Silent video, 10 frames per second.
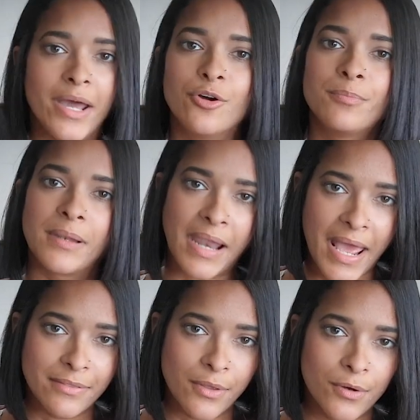I don't
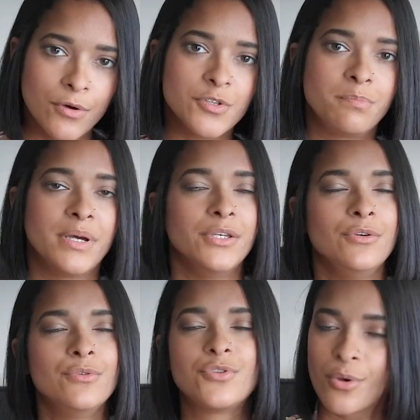plan those, but
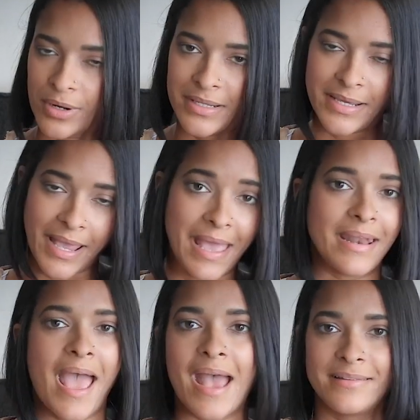you totally can
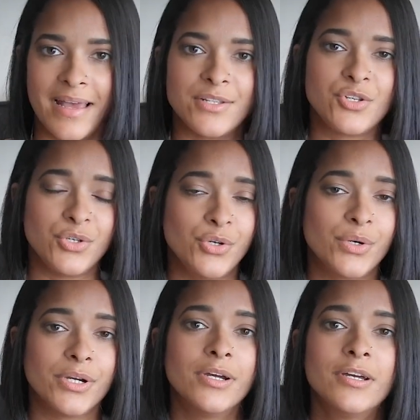add that to
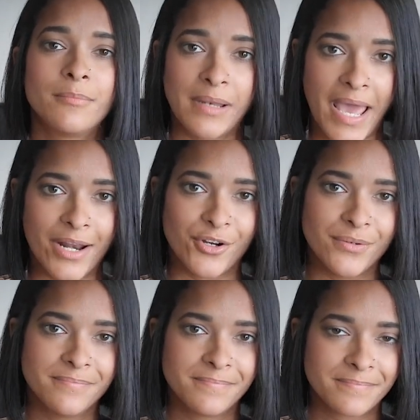your planner.
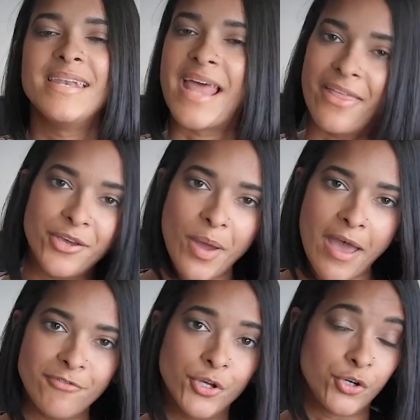Now that you
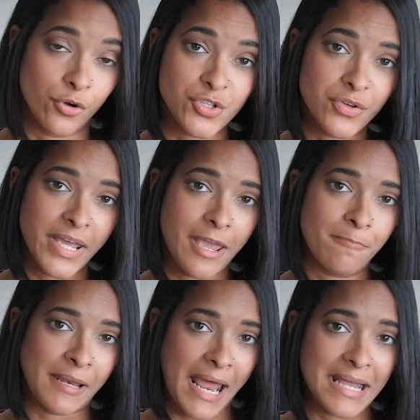have your grocery
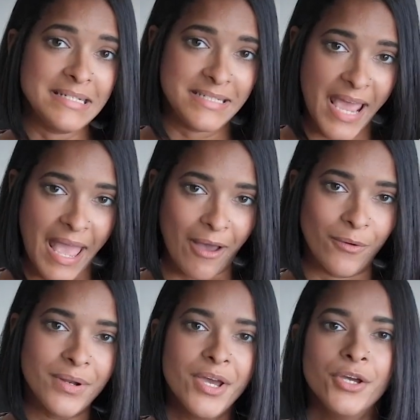game plan
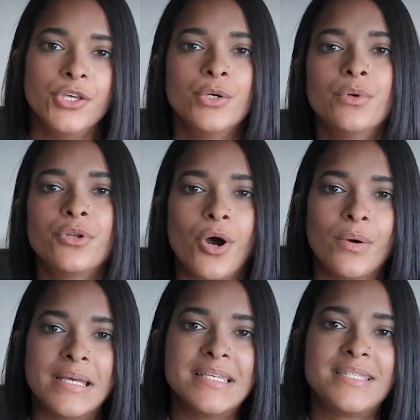down, you will
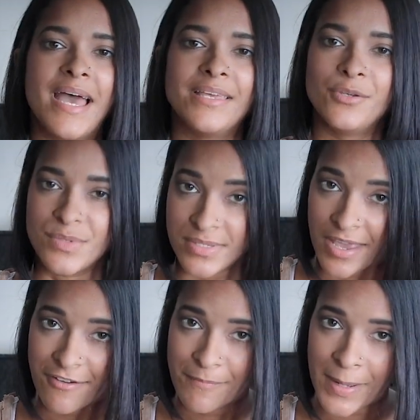notice that you
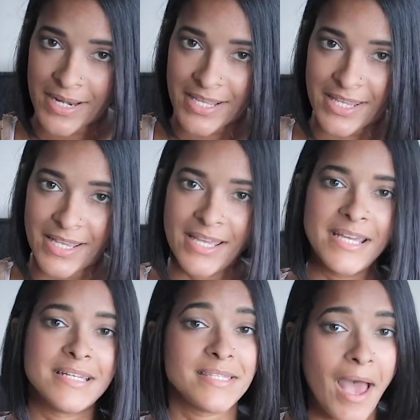save money,
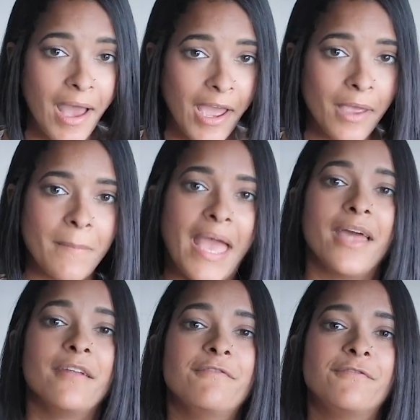time,
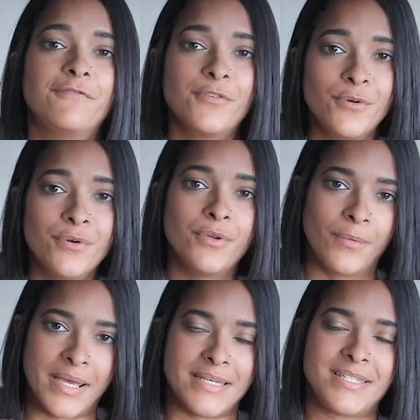and food
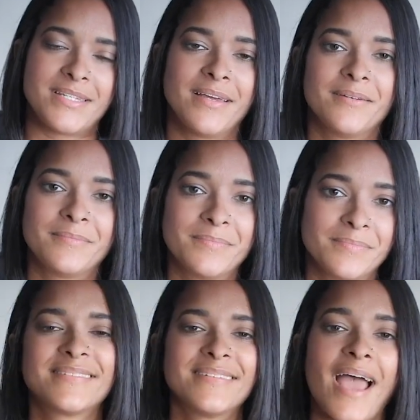waste.
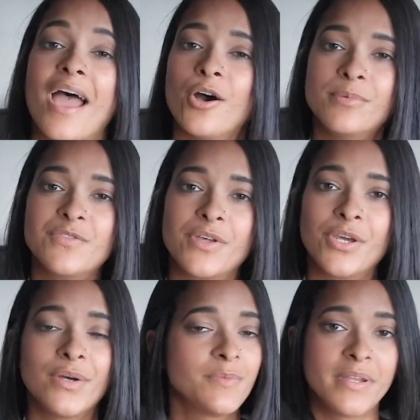I hope this
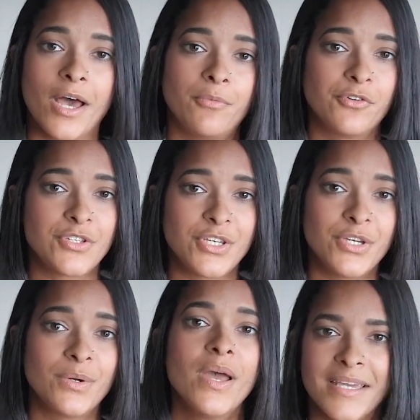video has been helpful to
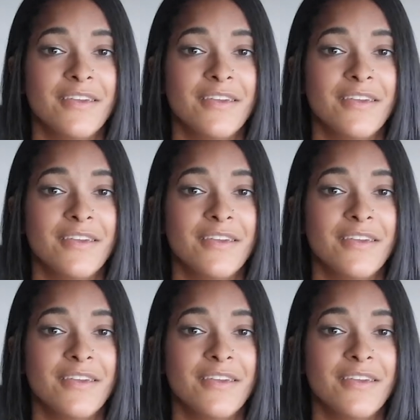you.